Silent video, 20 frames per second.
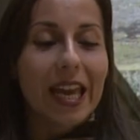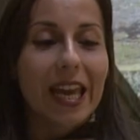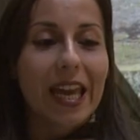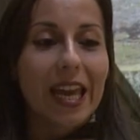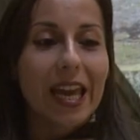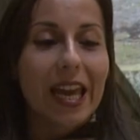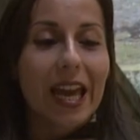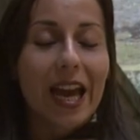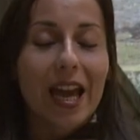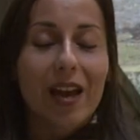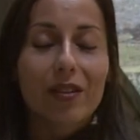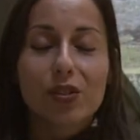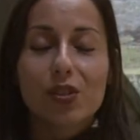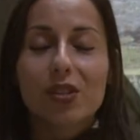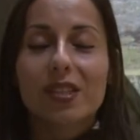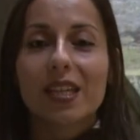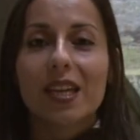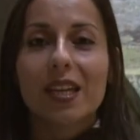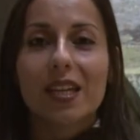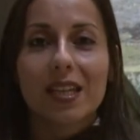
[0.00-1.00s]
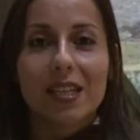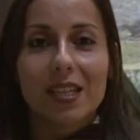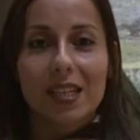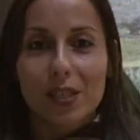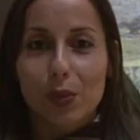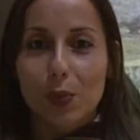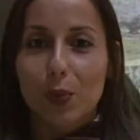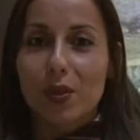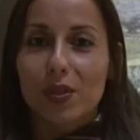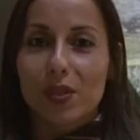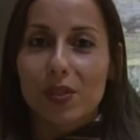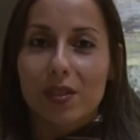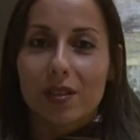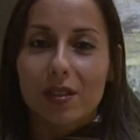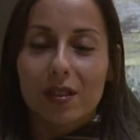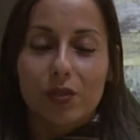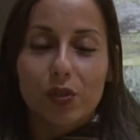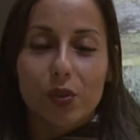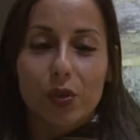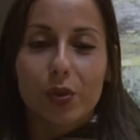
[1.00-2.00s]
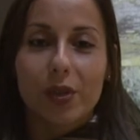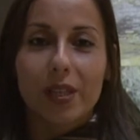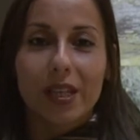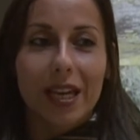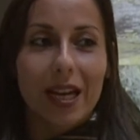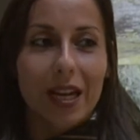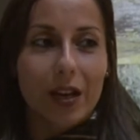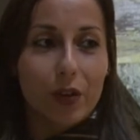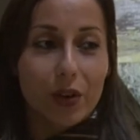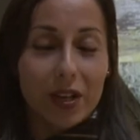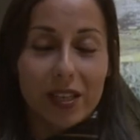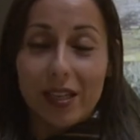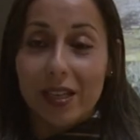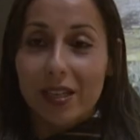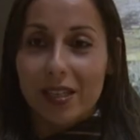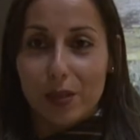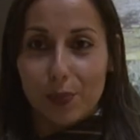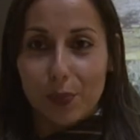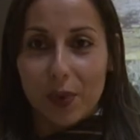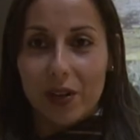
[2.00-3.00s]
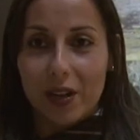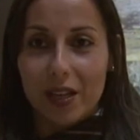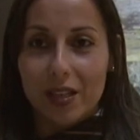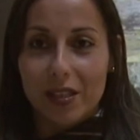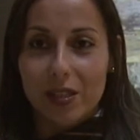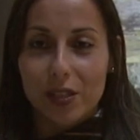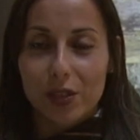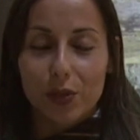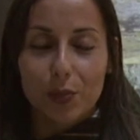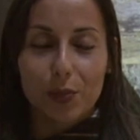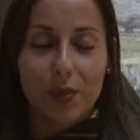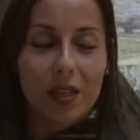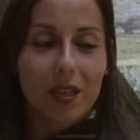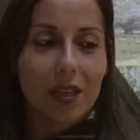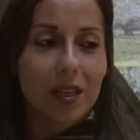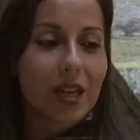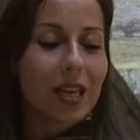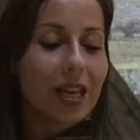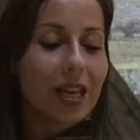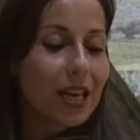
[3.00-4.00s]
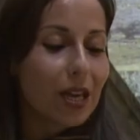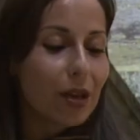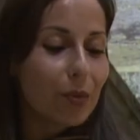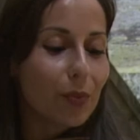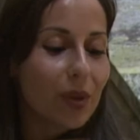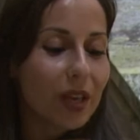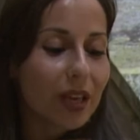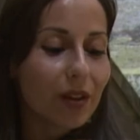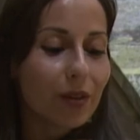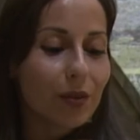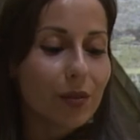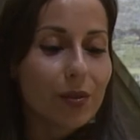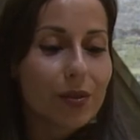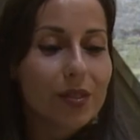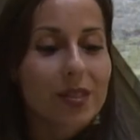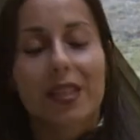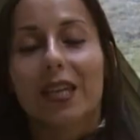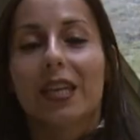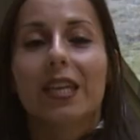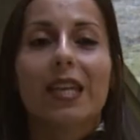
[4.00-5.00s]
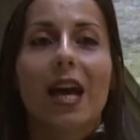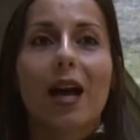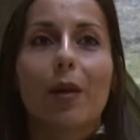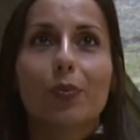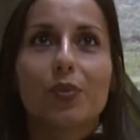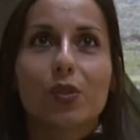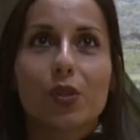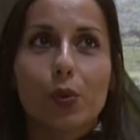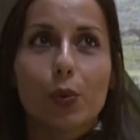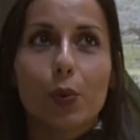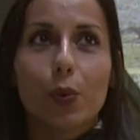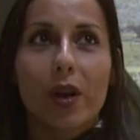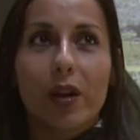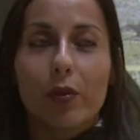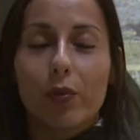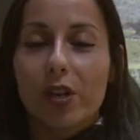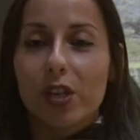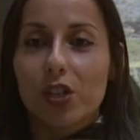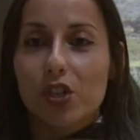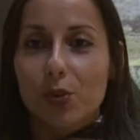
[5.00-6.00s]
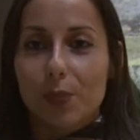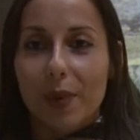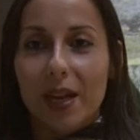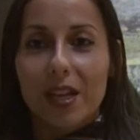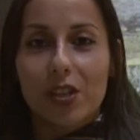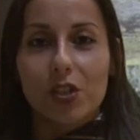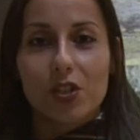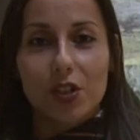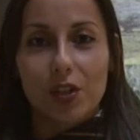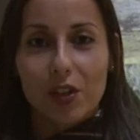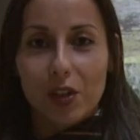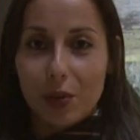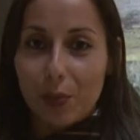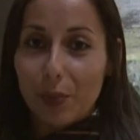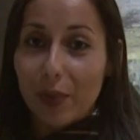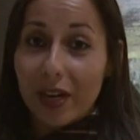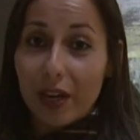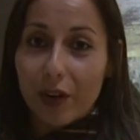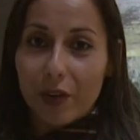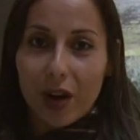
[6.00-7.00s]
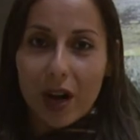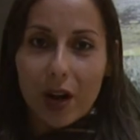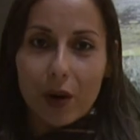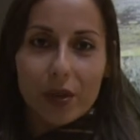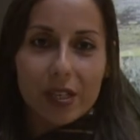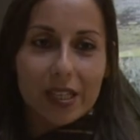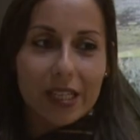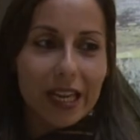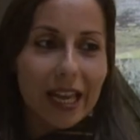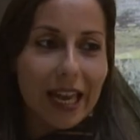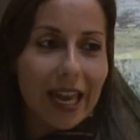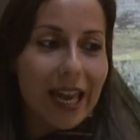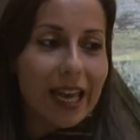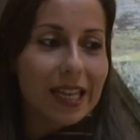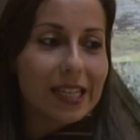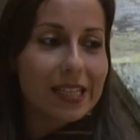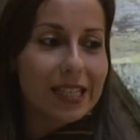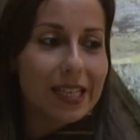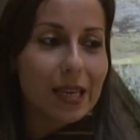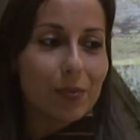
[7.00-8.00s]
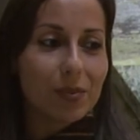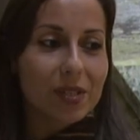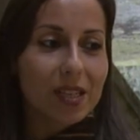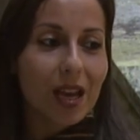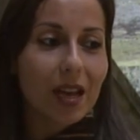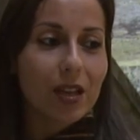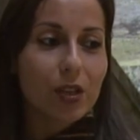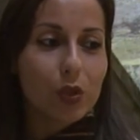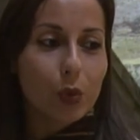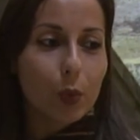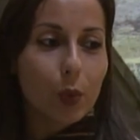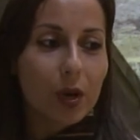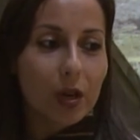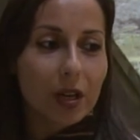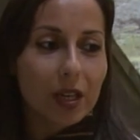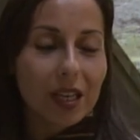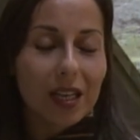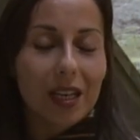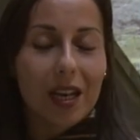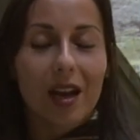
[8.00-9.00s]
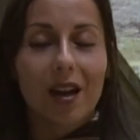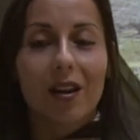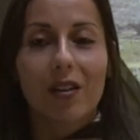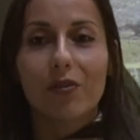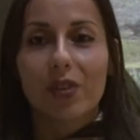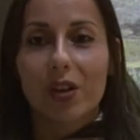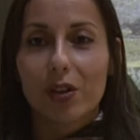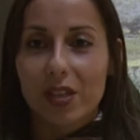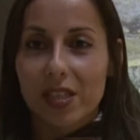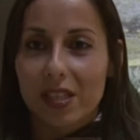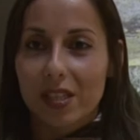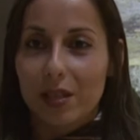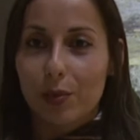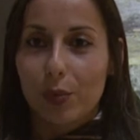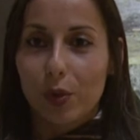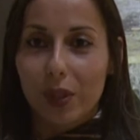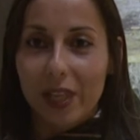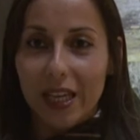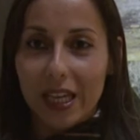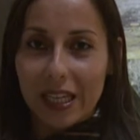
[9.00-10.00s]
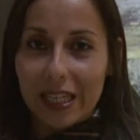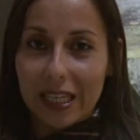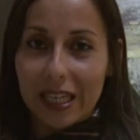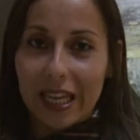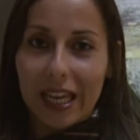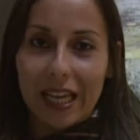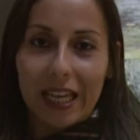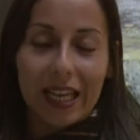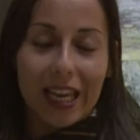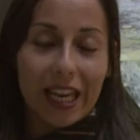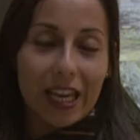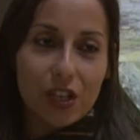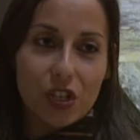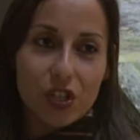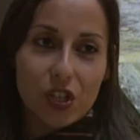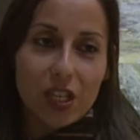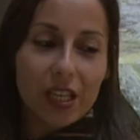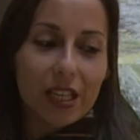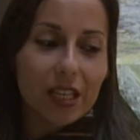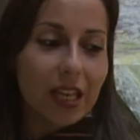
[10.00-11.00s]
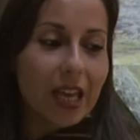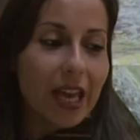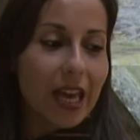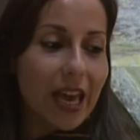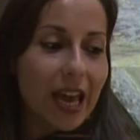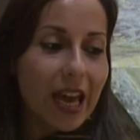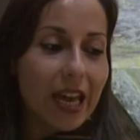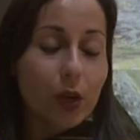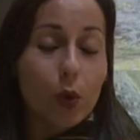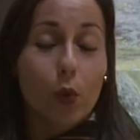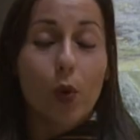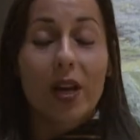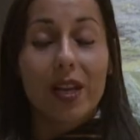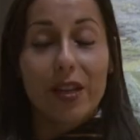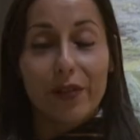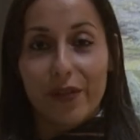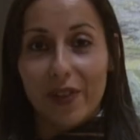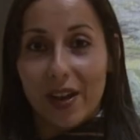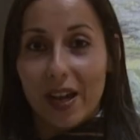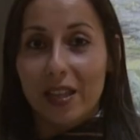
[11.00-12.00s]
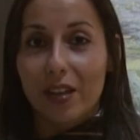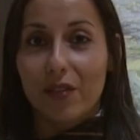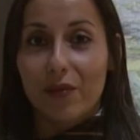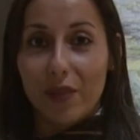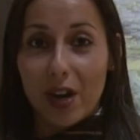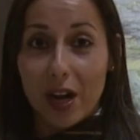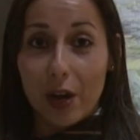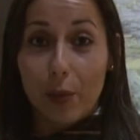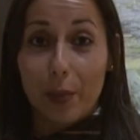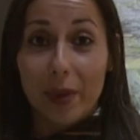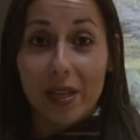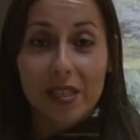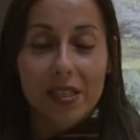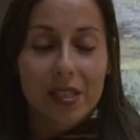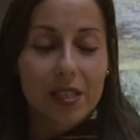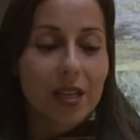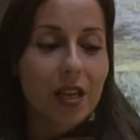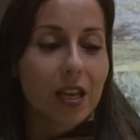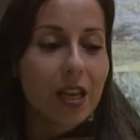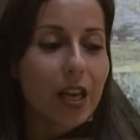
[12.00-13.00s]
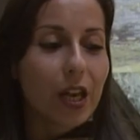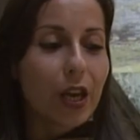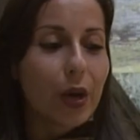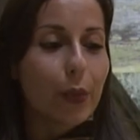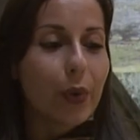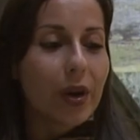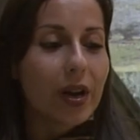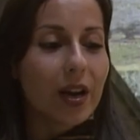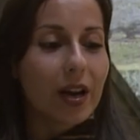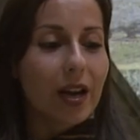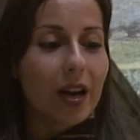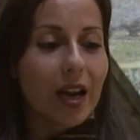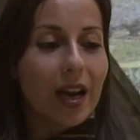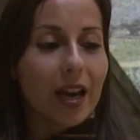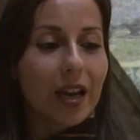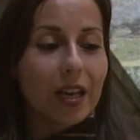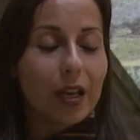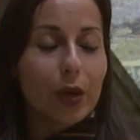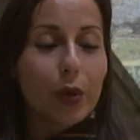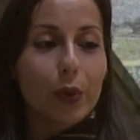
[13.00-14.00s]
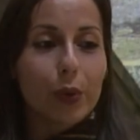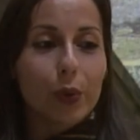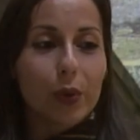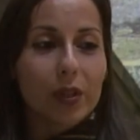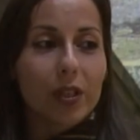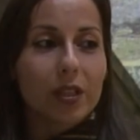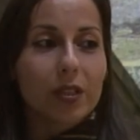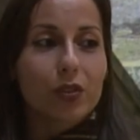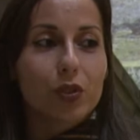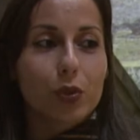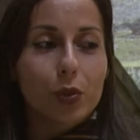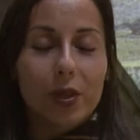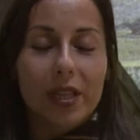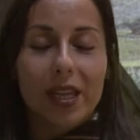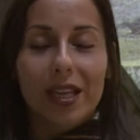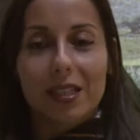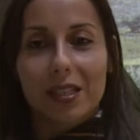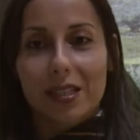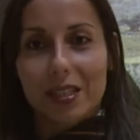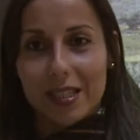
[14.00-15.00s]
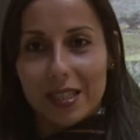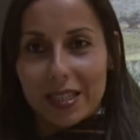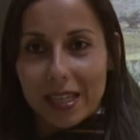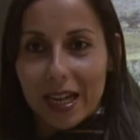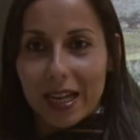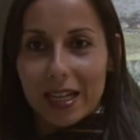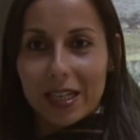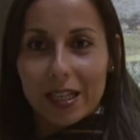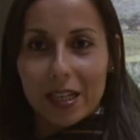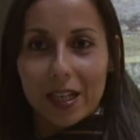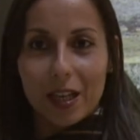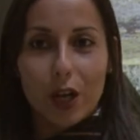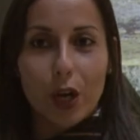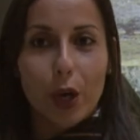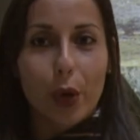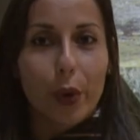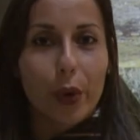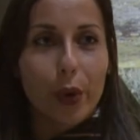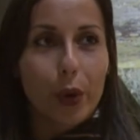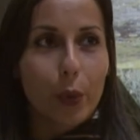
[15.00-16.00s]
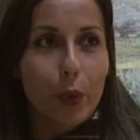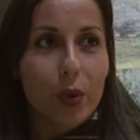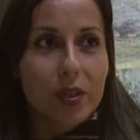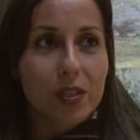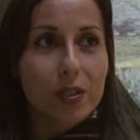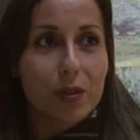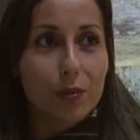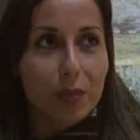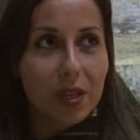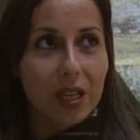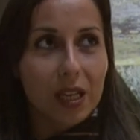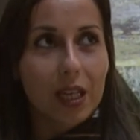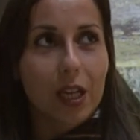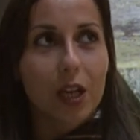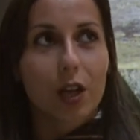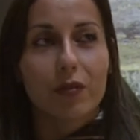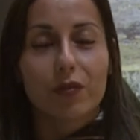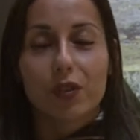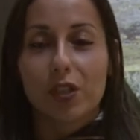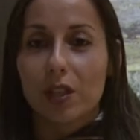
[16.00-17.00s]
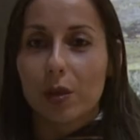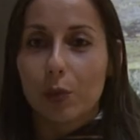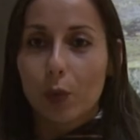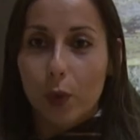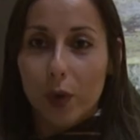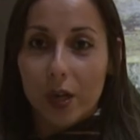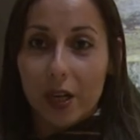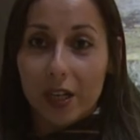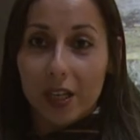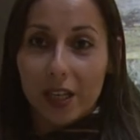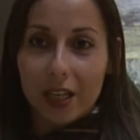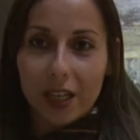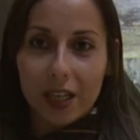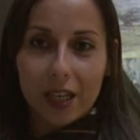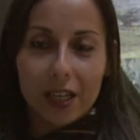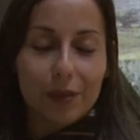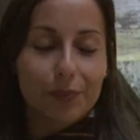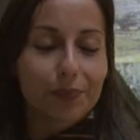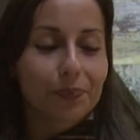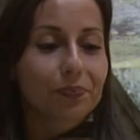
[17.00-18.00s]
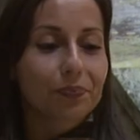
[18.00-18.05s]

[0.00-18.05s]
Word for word: Uh, I have to say that this was truly a great experience to me because it helped to enrich my engineering background eh, at the same time to work in a very stimulating, engaging and qualified environment where I could uh, truly understand uh, uh, what's the meaning of team working